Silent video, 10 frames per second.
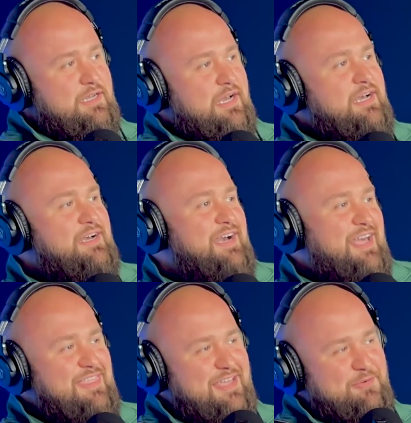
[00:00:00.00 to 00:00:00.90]
I
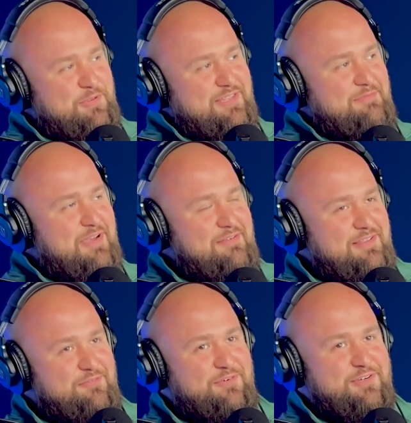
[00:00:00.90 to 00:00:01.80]
think within maybe
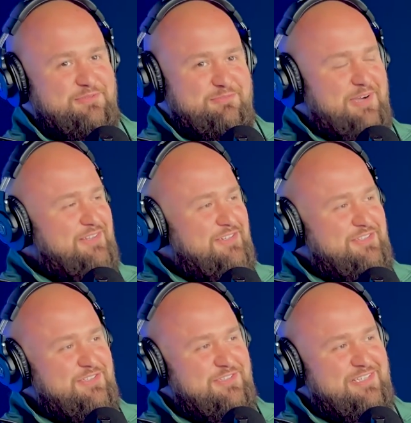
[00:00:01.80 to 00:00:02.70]
the first month or
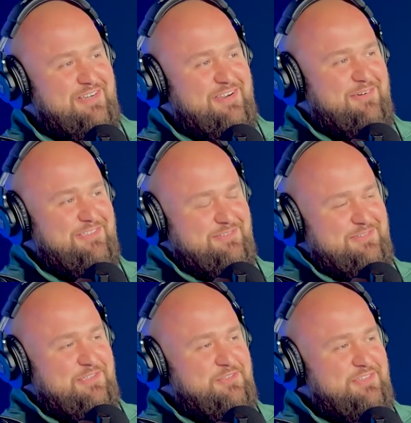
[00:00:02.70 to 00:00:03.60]
two, it wasn't one
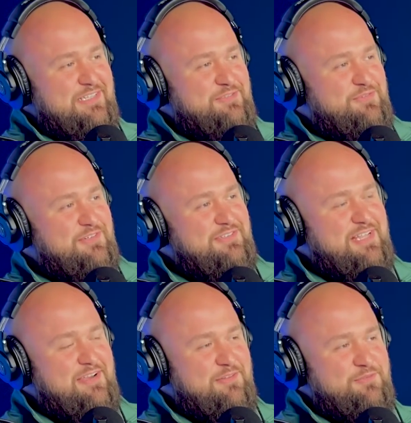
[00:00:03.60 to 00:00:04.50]
of those things. First day
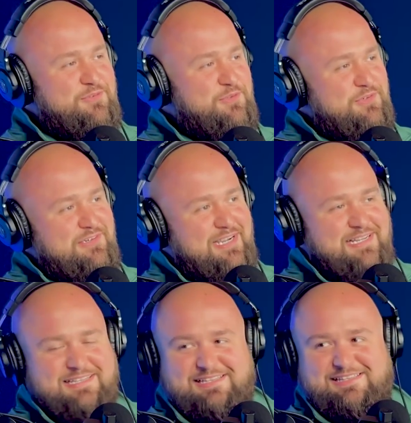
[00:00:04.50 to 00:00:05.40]
on the floor, I
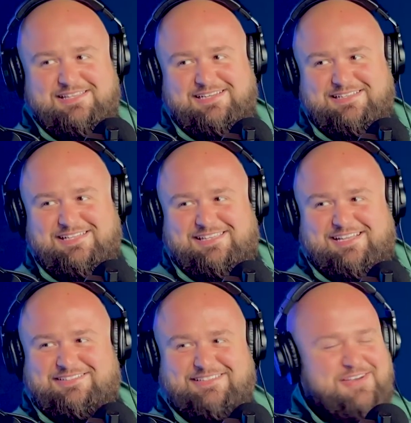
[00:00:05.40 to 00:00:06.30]
didn't get that
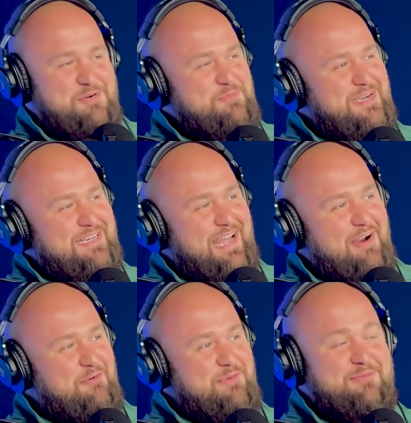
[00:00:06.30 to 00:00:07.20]
sale, but I
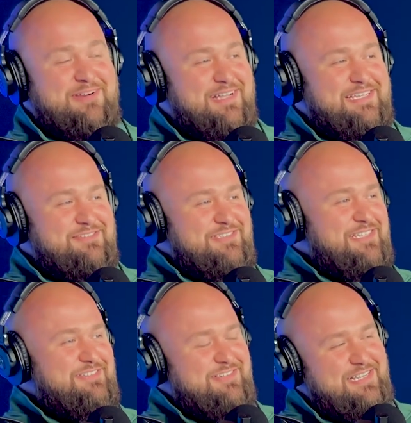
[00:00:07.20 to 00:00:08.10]
remember it like it was
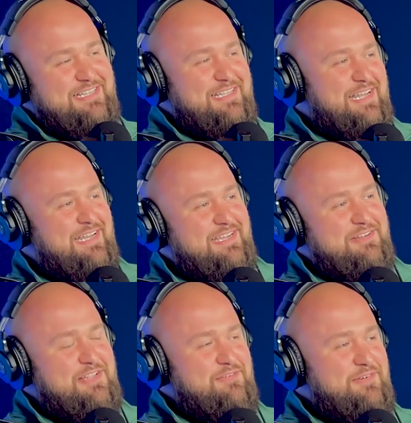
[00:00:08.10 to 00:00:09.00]
yesterday.
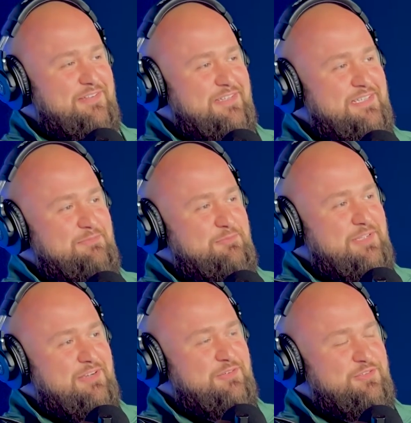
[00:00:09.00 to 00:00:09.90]
Definitely,
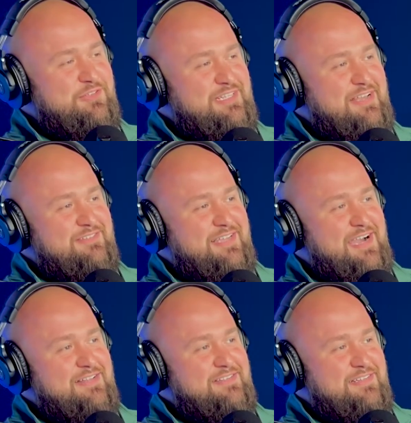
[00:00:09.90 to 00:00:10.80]
just looked
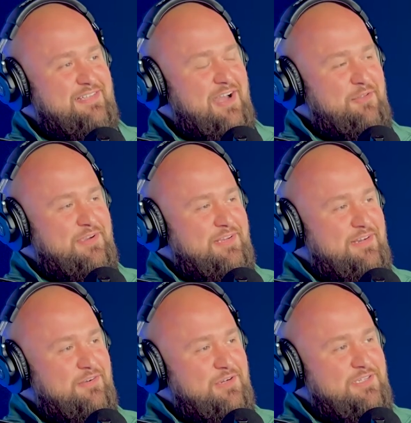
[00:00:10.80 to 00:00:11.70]
outside, seen a guy looking at a
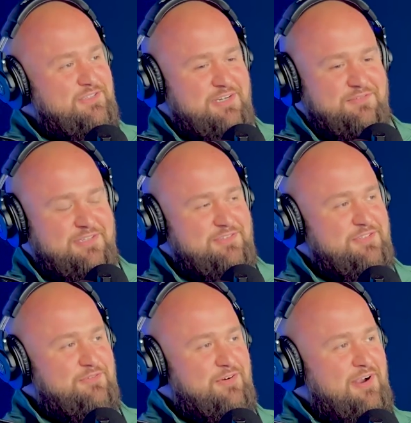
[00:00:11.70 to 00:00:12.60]
green Chevrolet
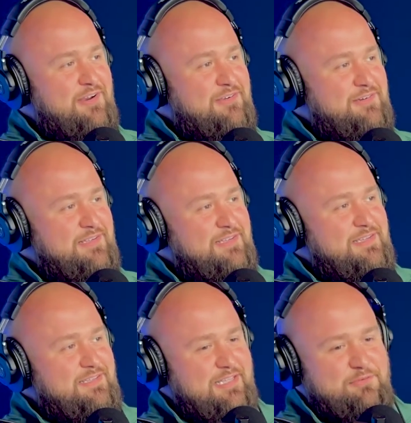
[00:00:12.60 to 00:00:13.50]
Silverado.
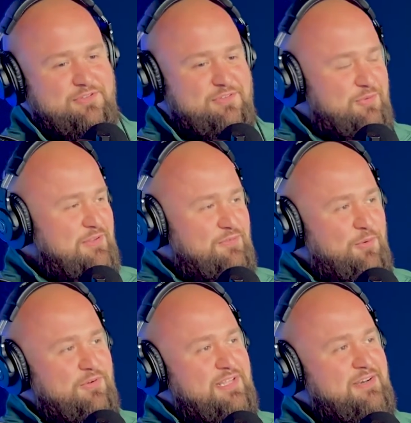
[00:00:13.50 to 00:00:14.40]
I think it was a
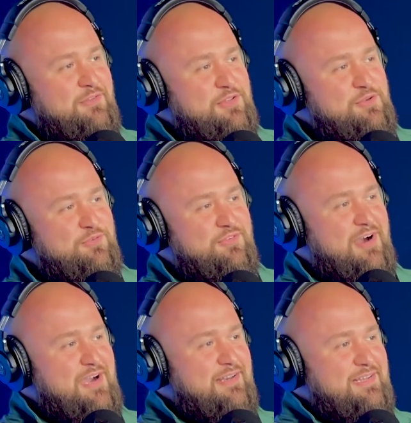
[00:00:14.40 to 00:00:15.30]
2014 on the used
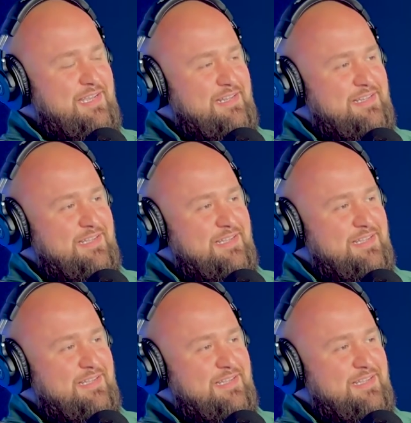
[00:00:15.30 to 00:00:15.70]
lot, and